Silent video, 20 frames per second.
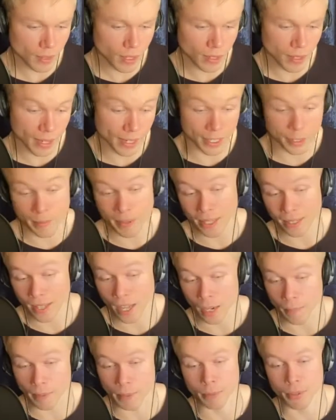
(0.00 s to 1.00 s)
And it's made a lot
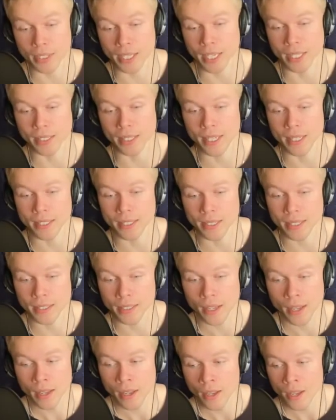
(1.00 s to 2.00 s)
of people second guess things.
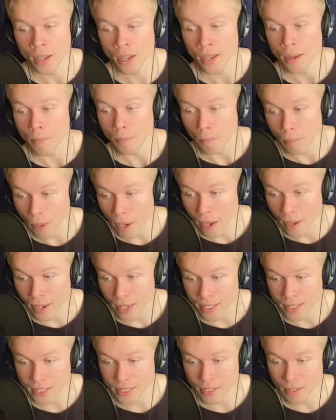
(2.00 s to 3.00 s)
But I
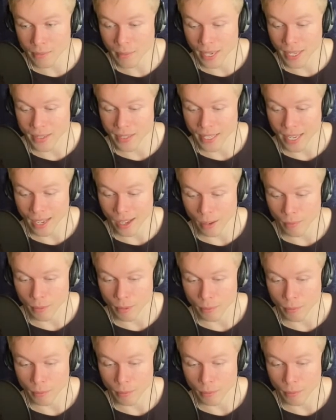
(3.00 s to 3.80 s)
still made the album,